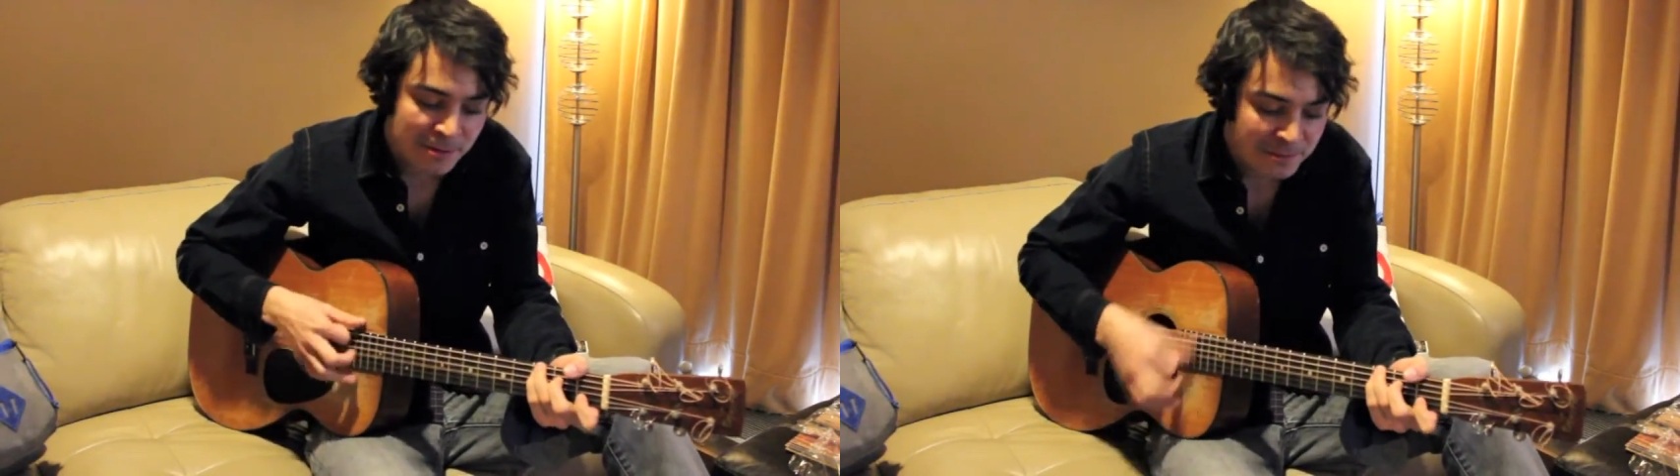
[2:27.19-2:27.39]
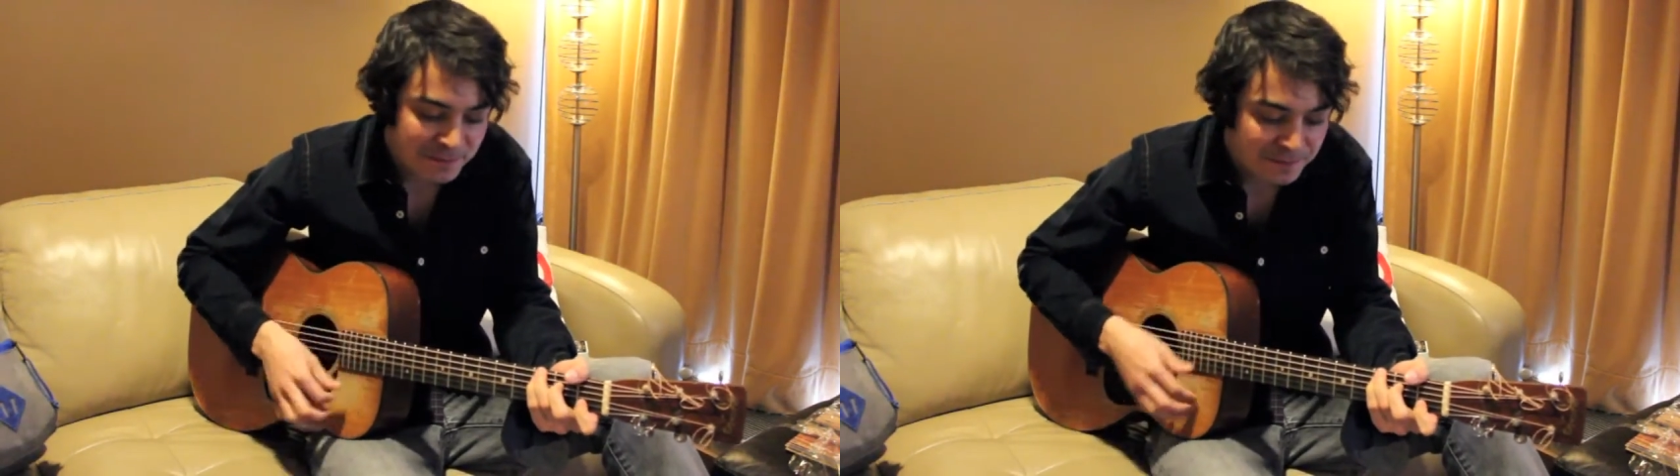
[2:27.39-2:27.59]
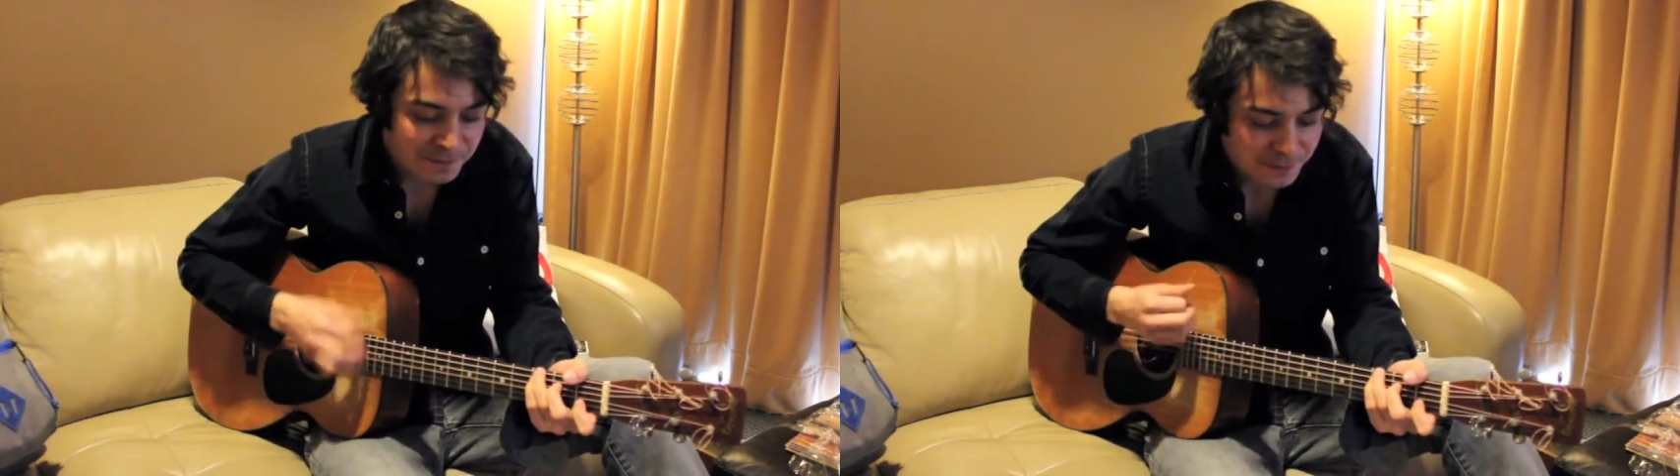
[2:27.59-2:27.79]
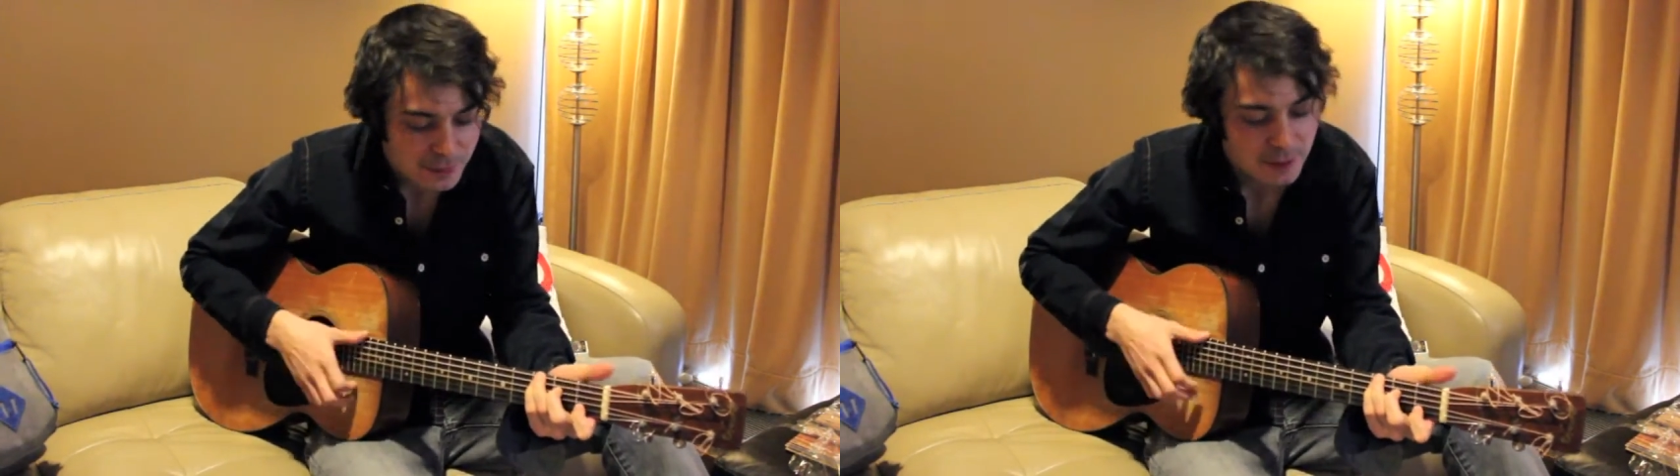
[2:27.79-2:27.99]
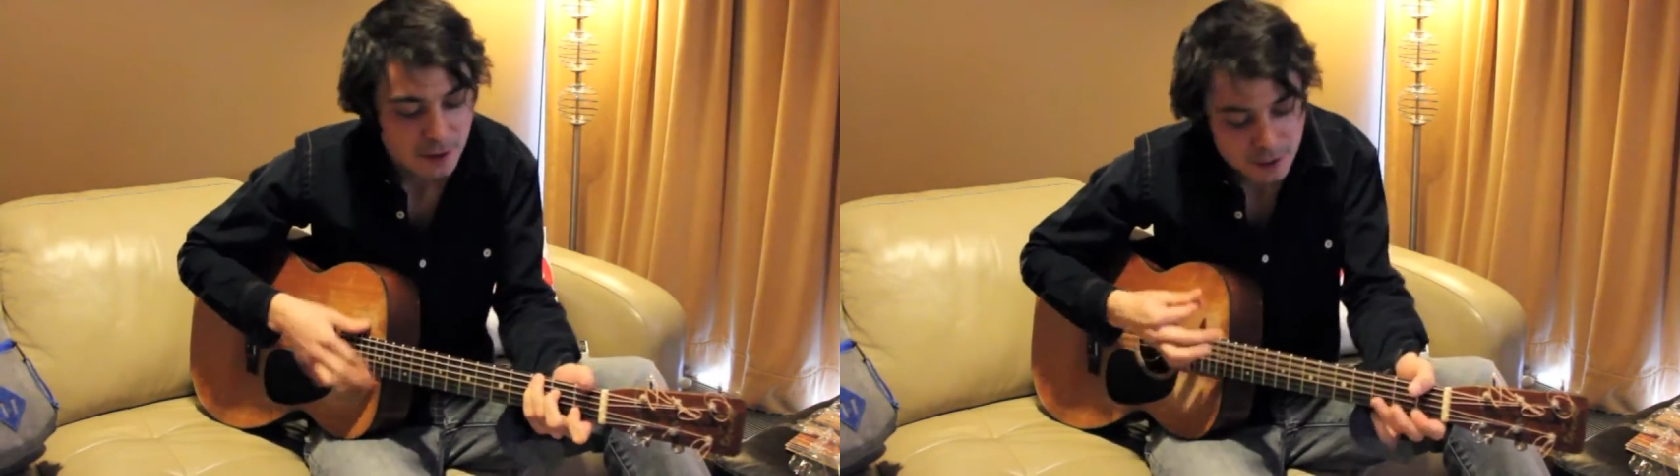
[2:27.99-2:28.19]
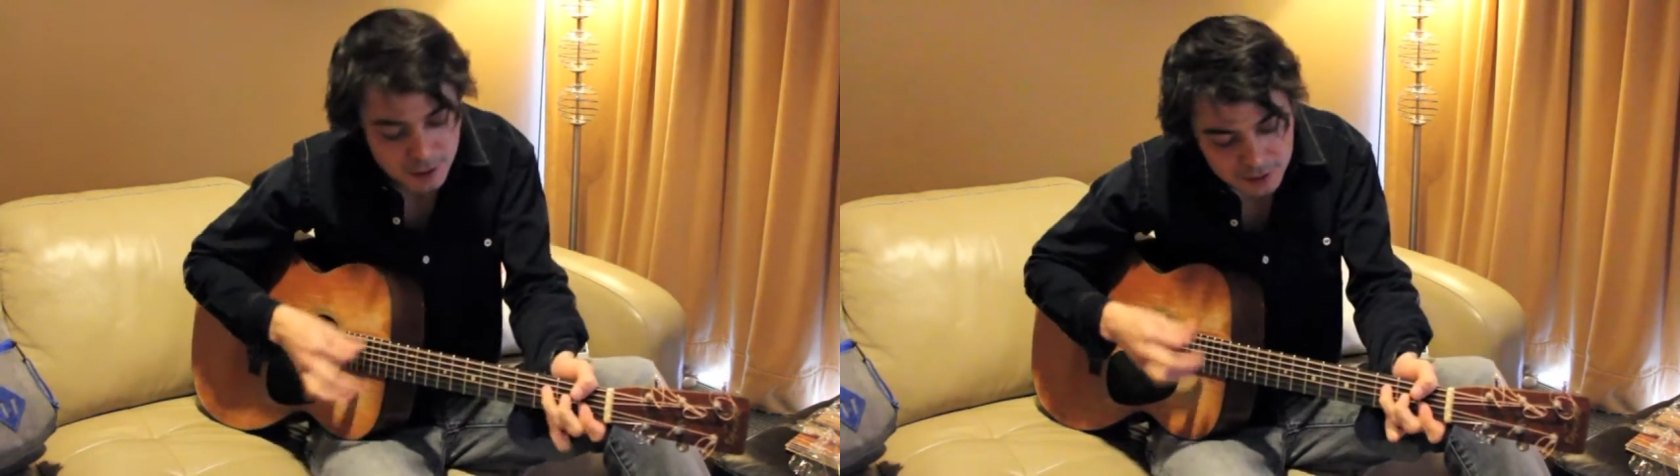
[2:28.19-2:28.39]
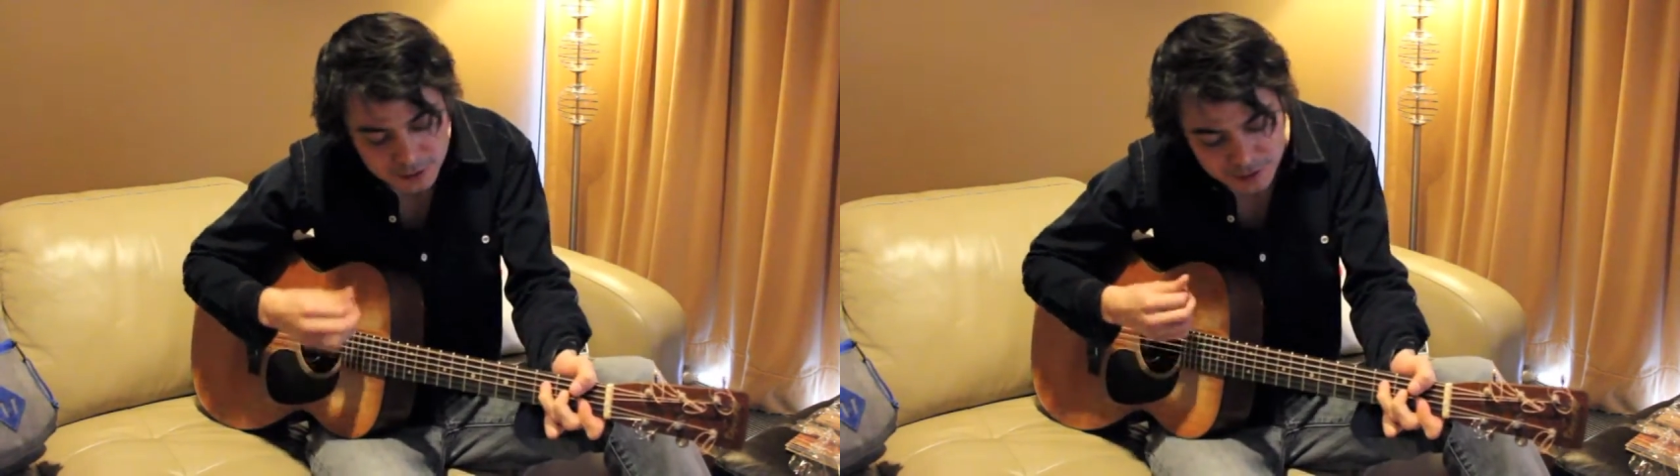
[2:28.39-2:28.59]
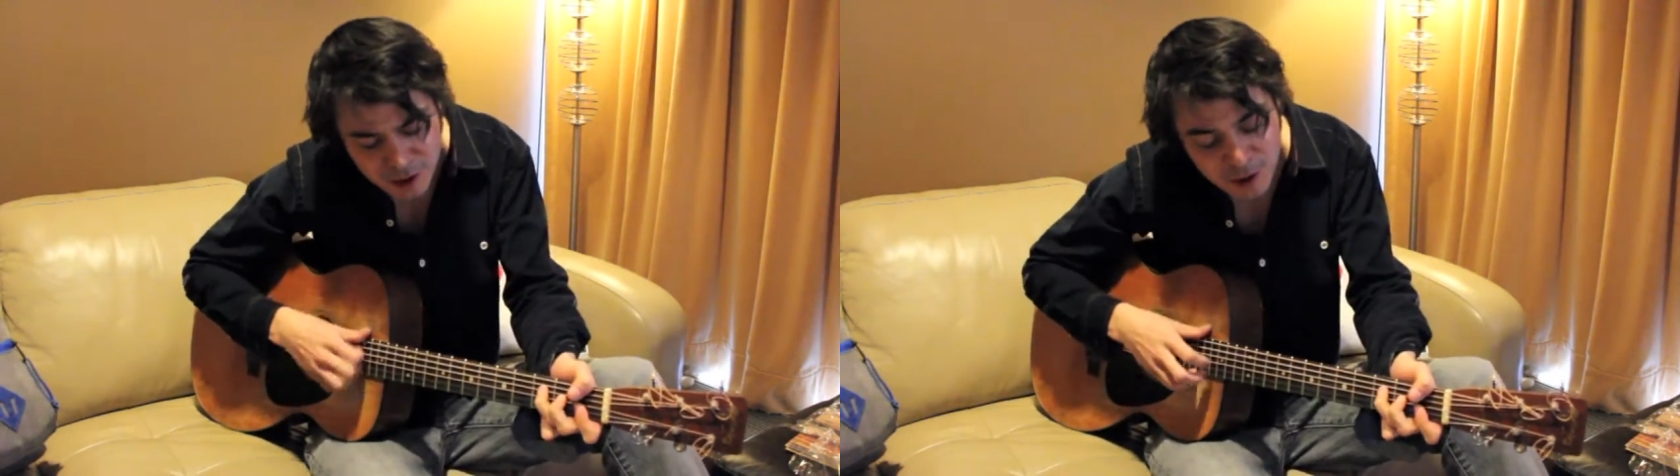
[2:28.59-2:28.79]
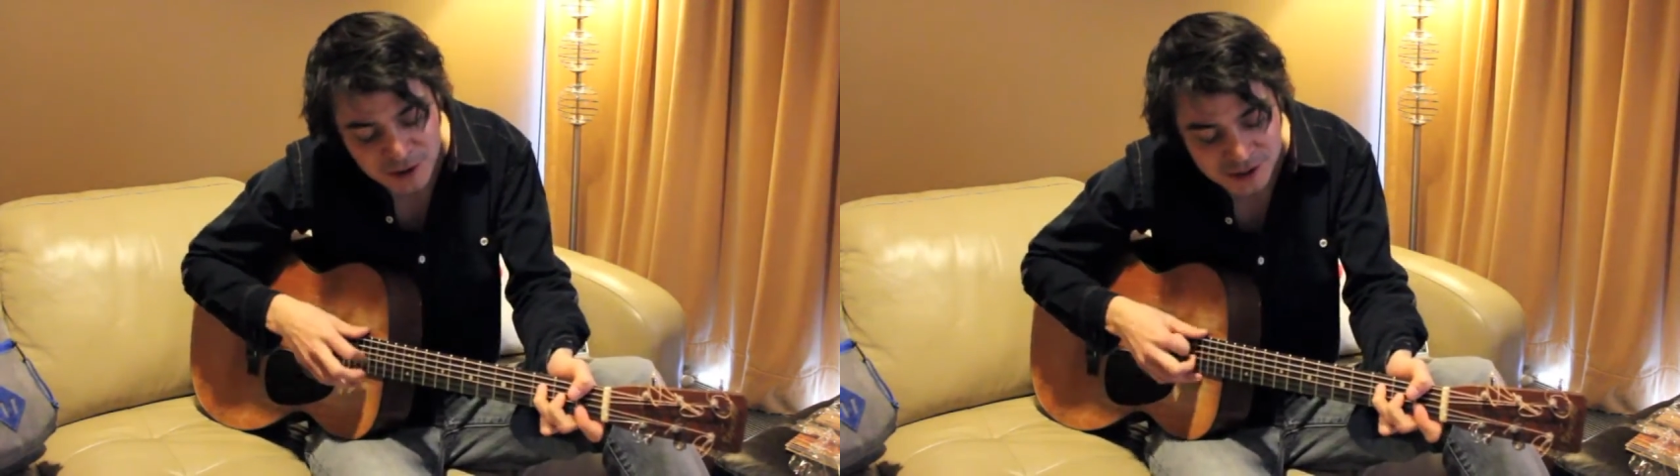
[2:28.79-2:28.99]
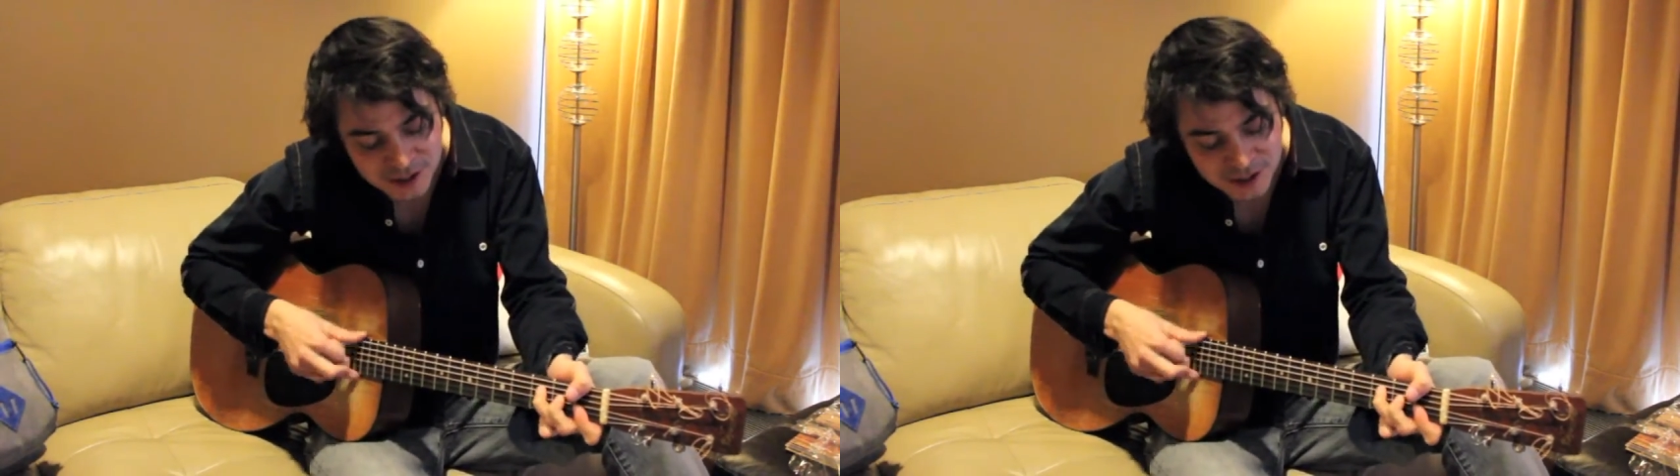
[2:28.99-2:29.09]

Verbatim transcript: As long as